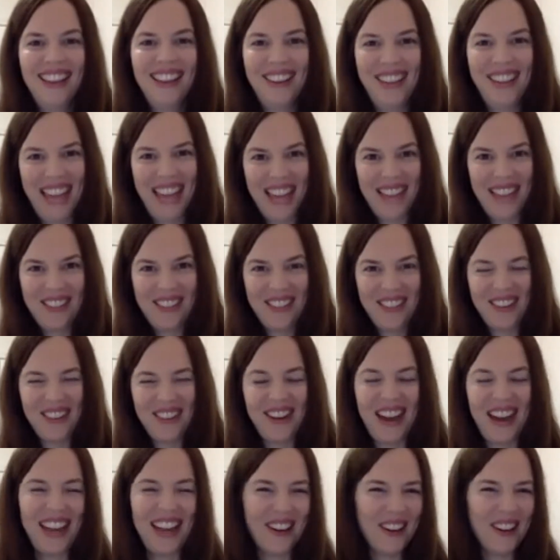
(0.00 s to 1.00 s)
Okay, so
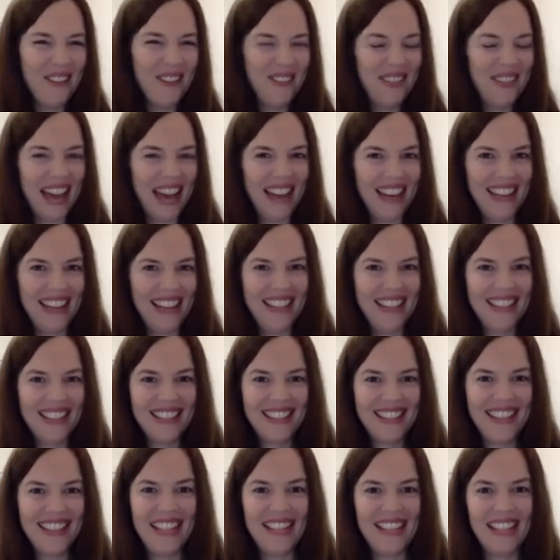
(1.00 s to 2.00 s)
I hope that
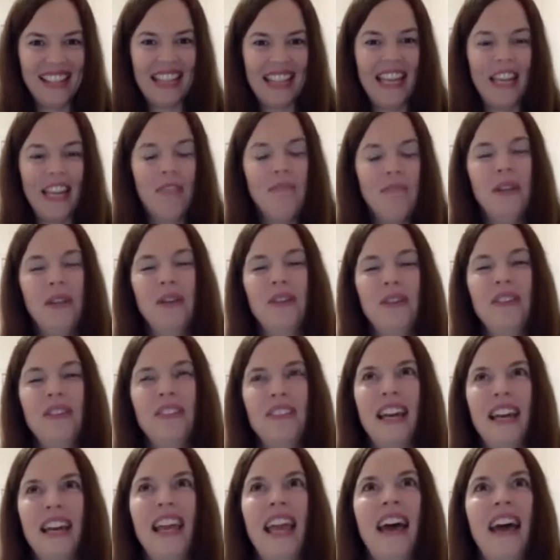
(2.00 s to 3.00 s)
is clear, because
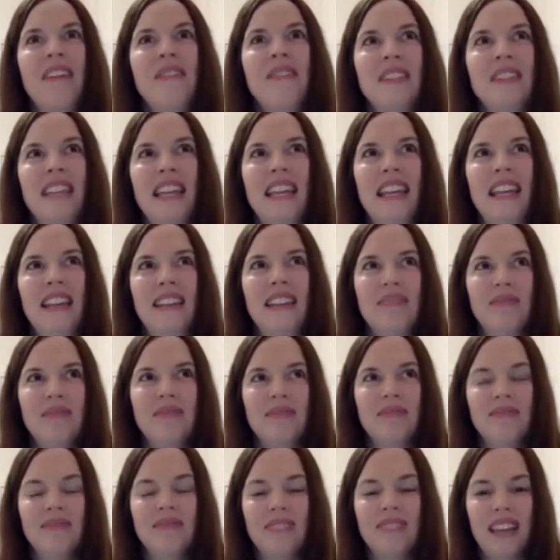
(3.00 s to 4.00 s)
I have seen,
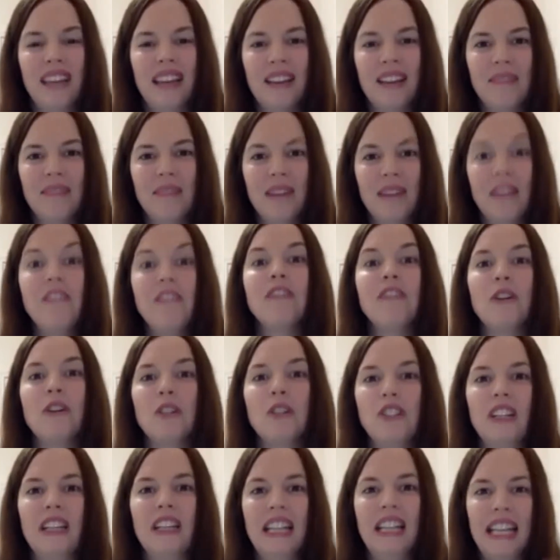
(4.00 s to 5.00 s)

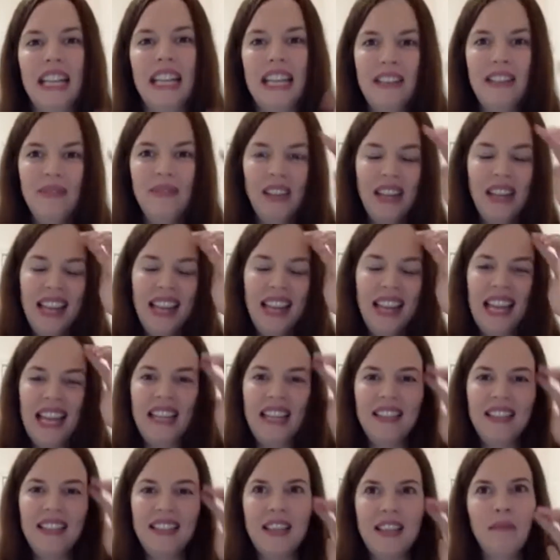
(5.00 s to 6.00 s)
unfortunately,
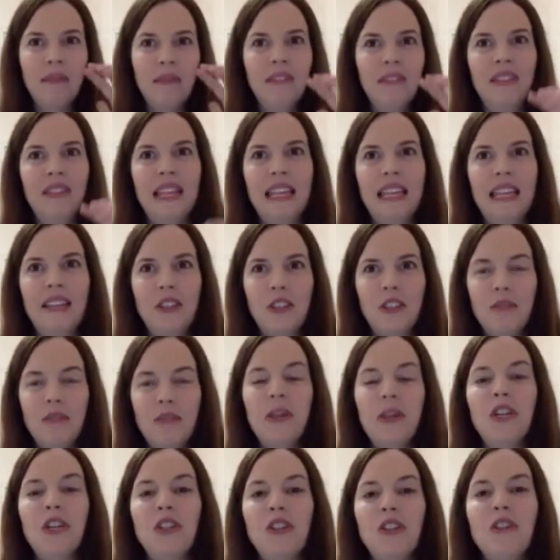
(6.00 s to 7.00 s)
in some of these
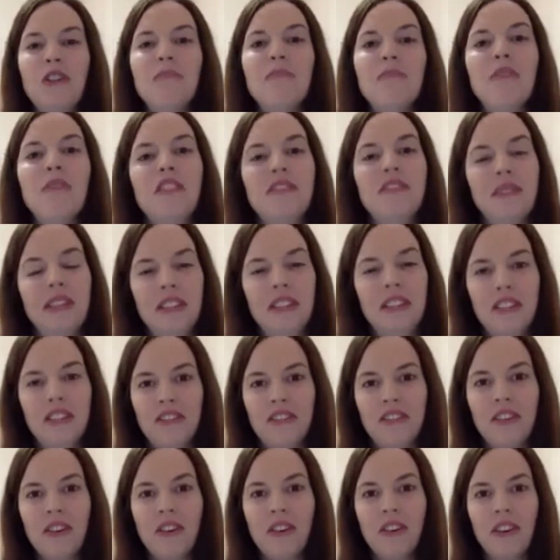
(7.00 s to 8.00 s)
spiritual movements
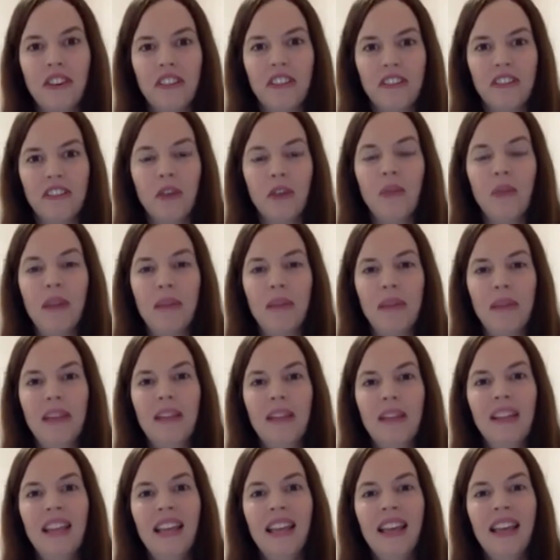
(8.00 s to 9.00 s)
for
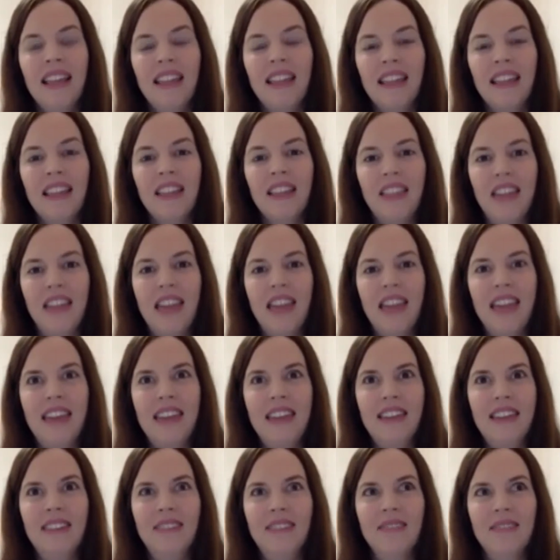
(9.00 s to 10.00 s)
women, that
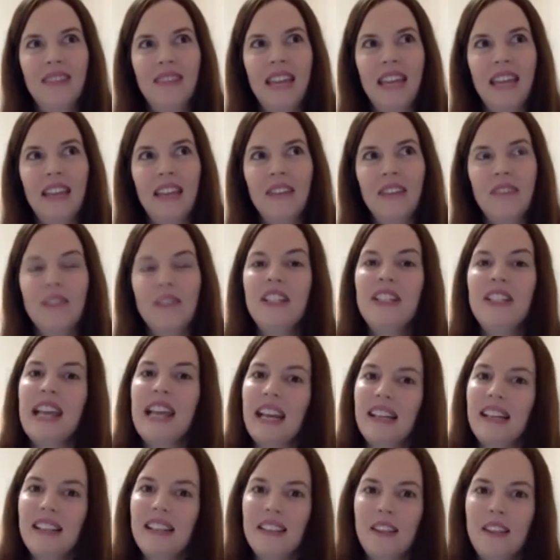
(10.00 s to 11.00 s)
they like
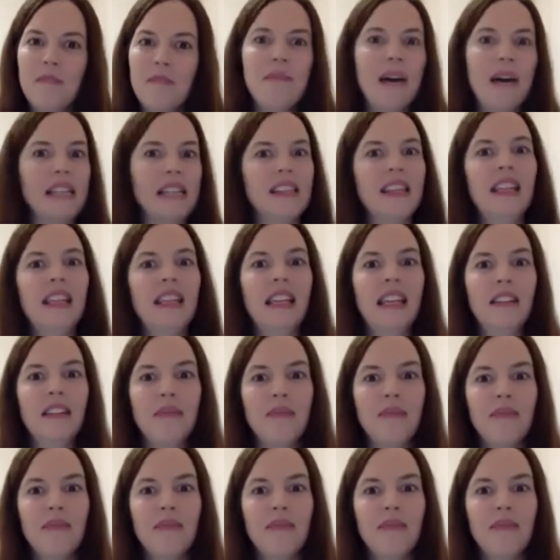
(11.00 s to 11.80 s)
reject the masculine.